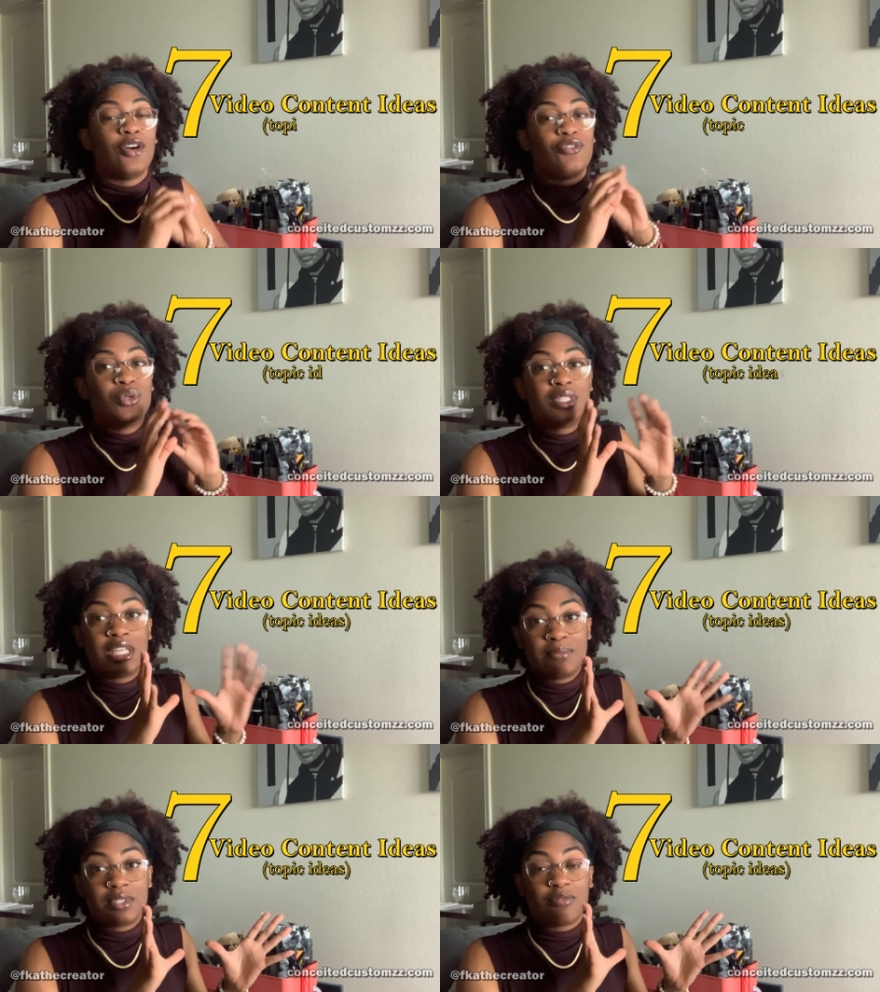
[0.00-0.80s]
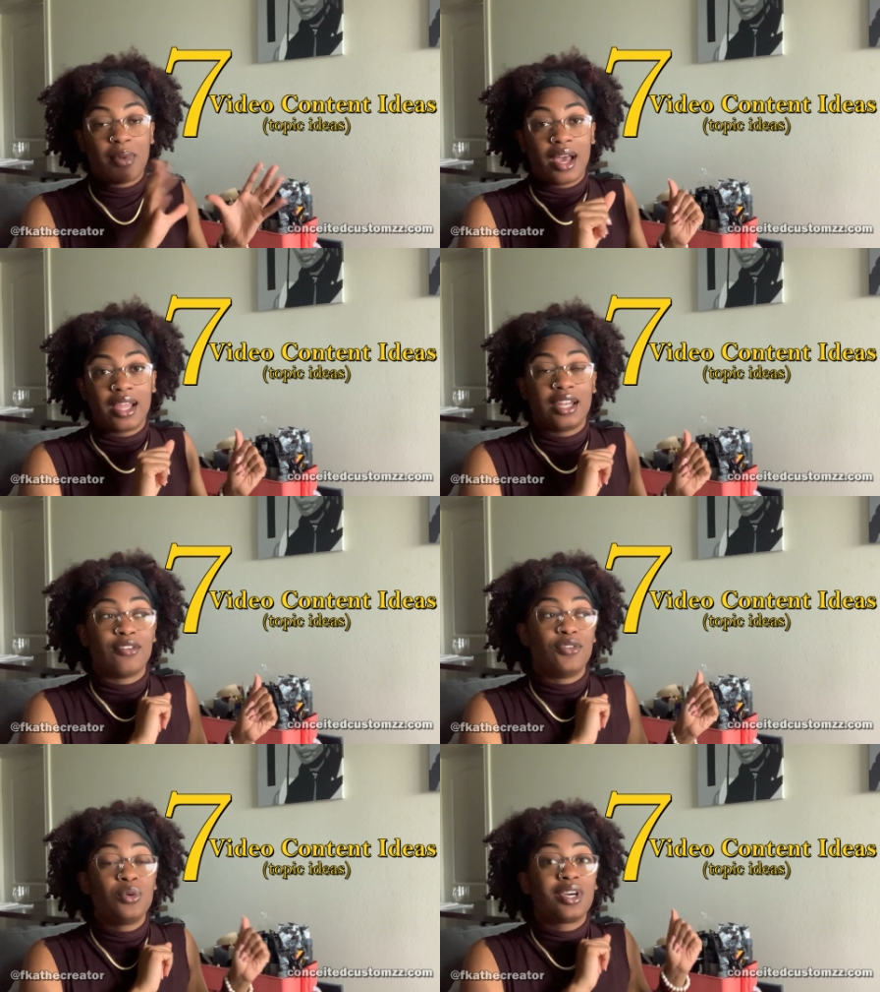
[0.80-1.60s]
a few tips of mine and
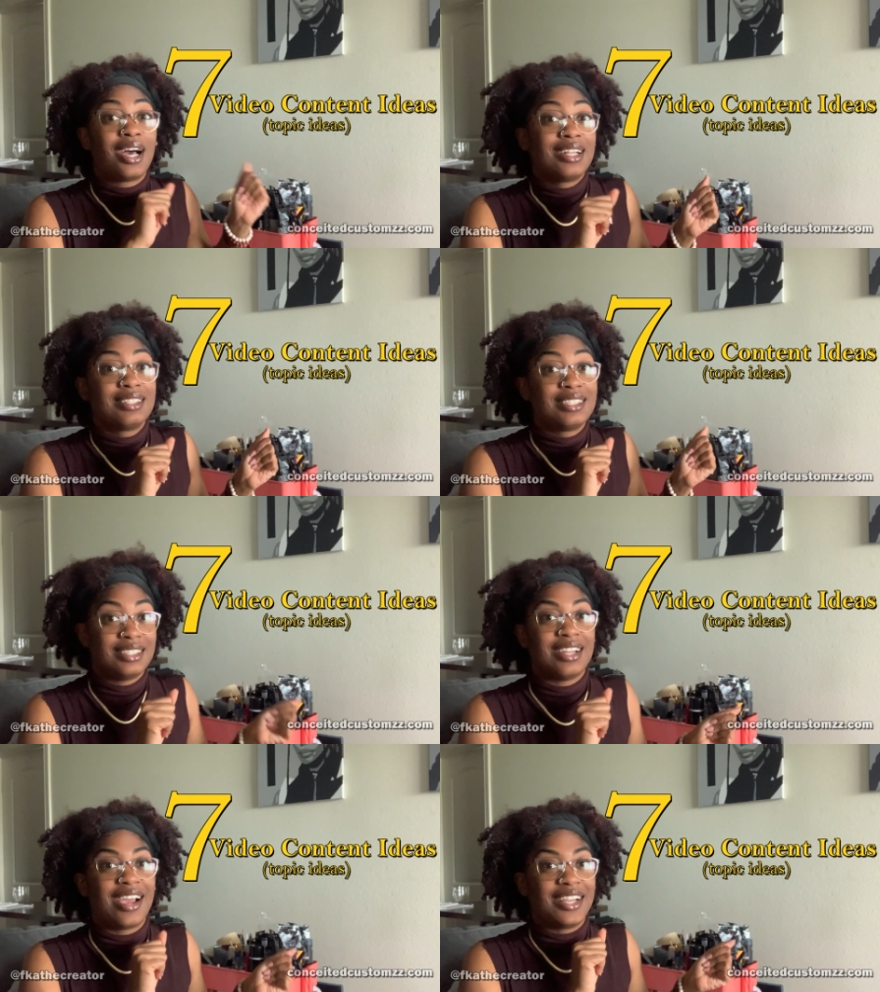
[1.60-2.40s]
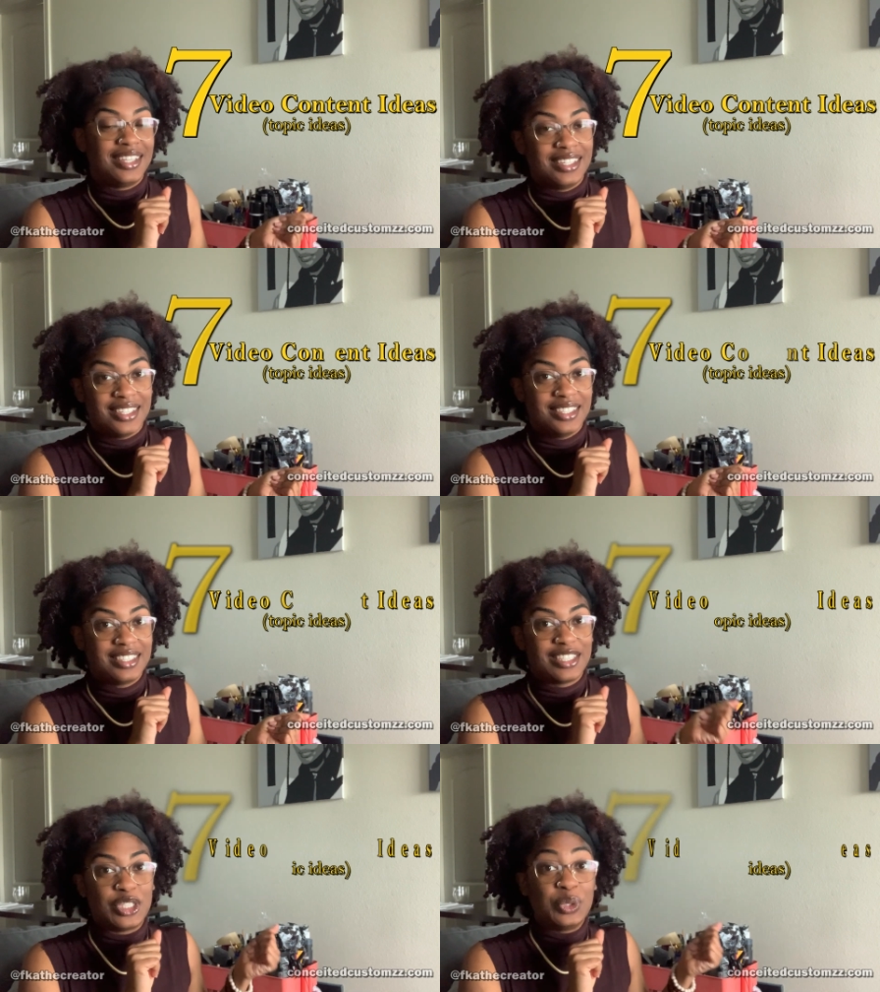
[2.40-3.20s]
a few content
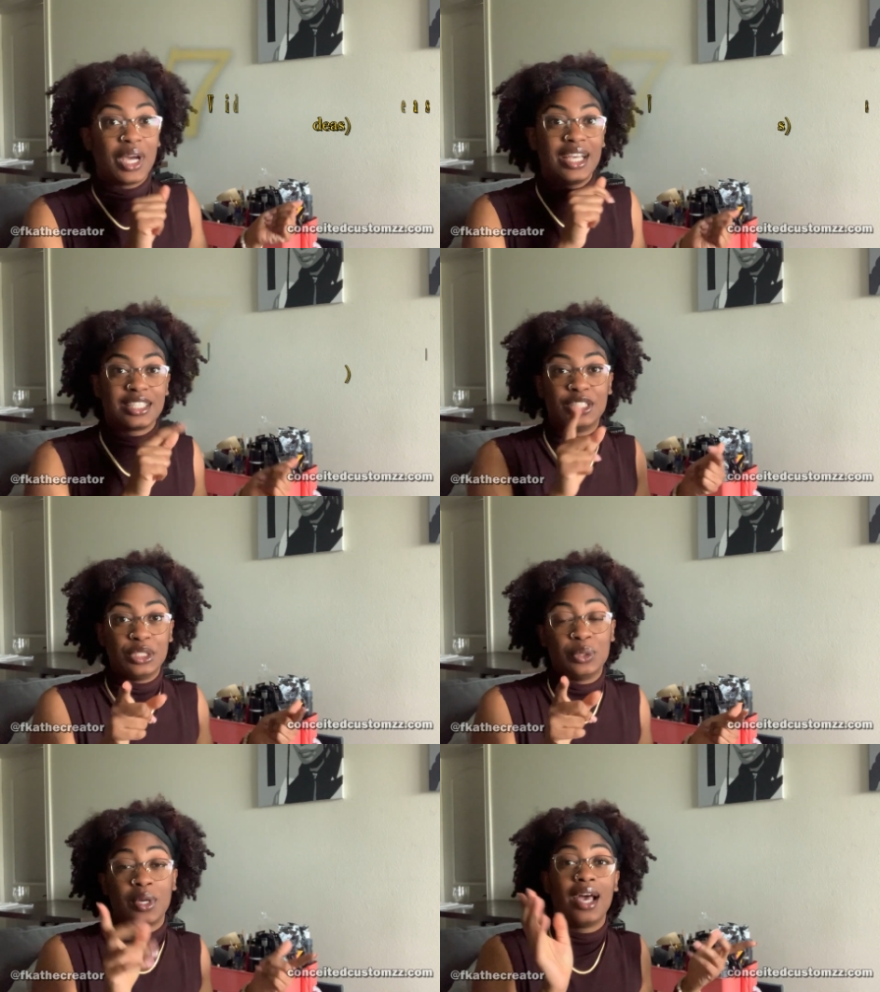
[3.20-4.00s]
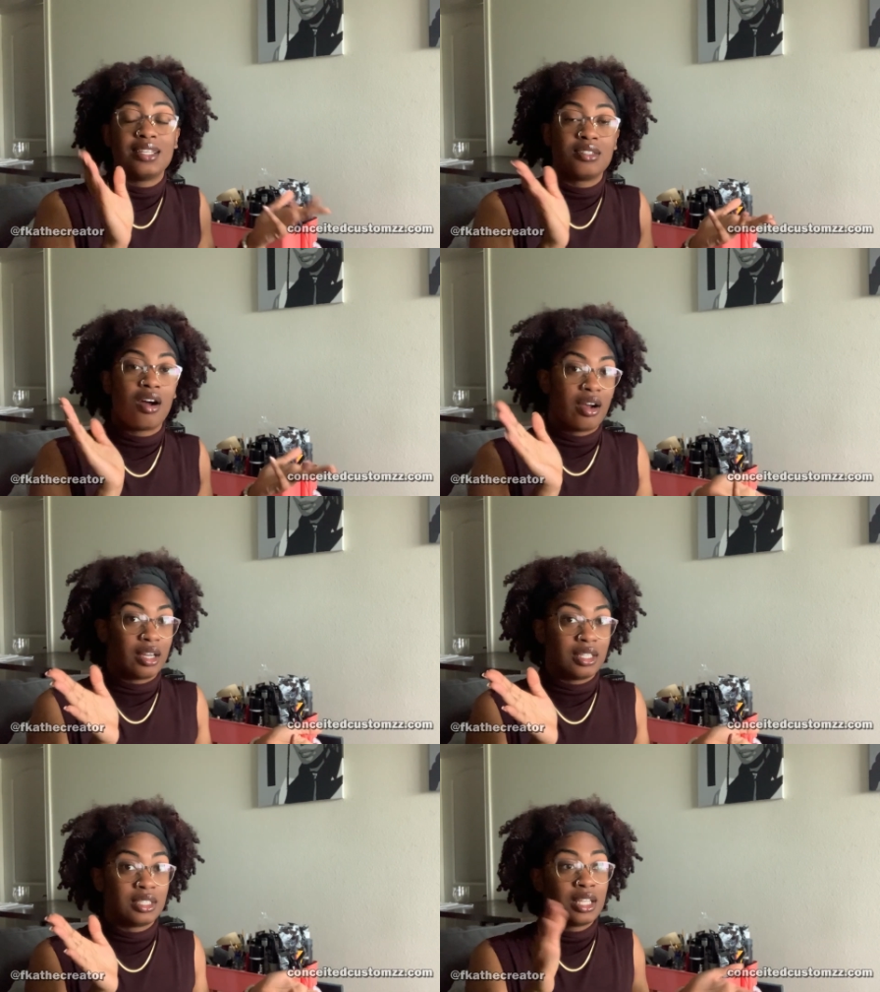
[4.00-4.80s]
ideas that you guys can do as an
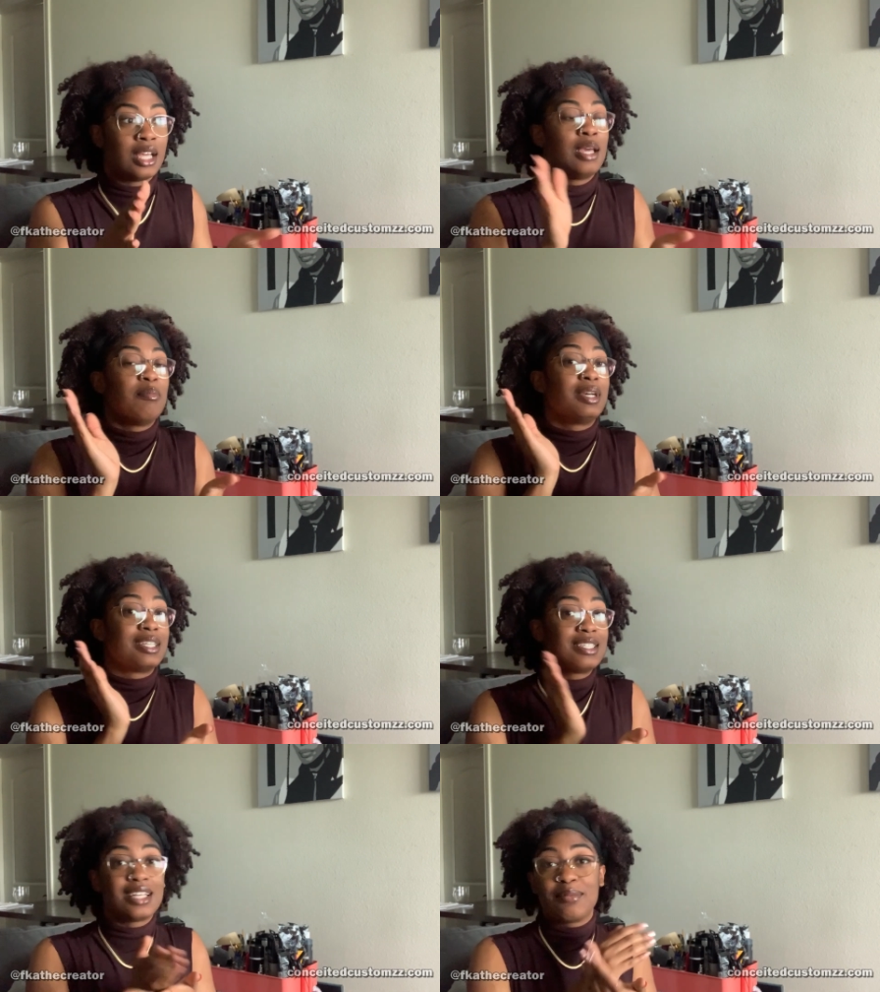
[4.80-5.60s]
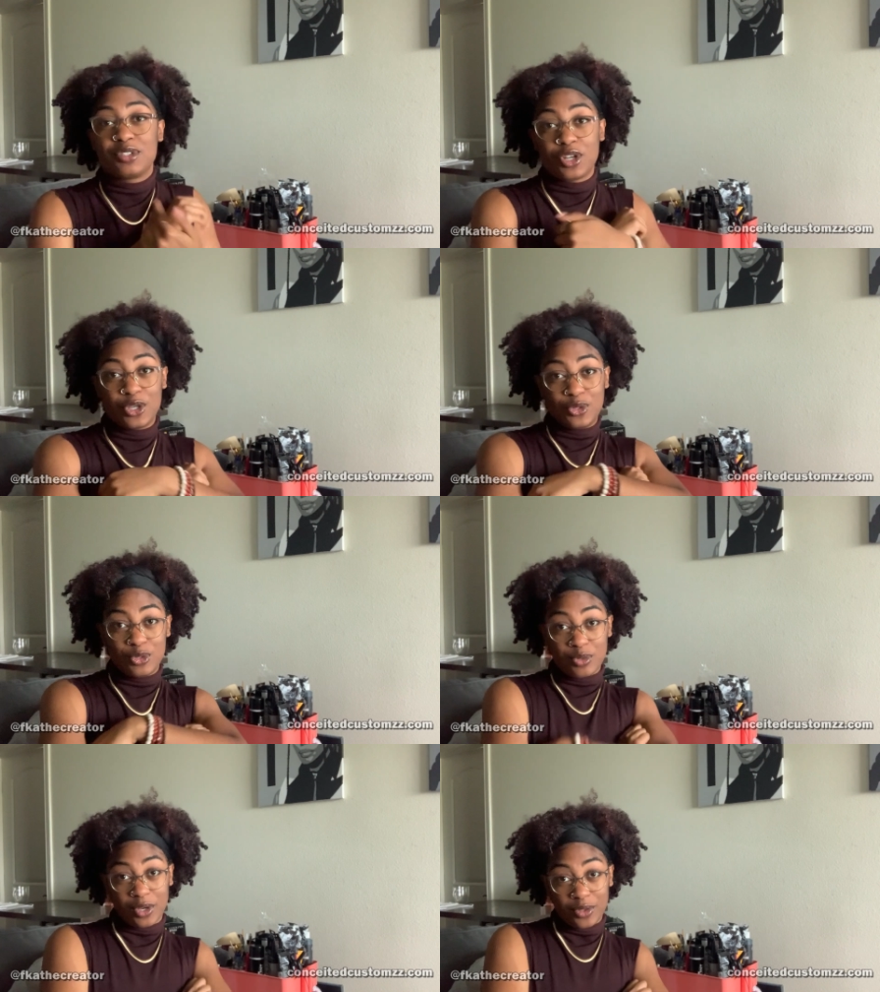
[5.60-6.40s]
artist because it's time to start a
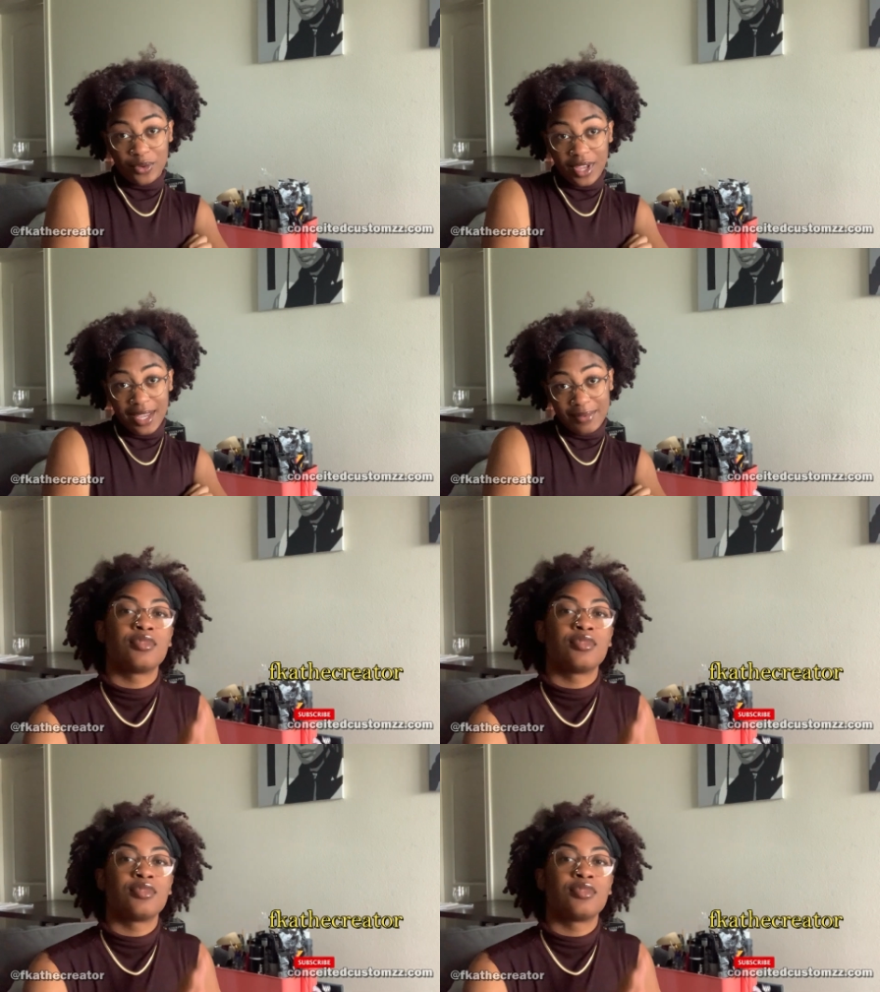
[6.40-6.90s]
YouTube channel, okay?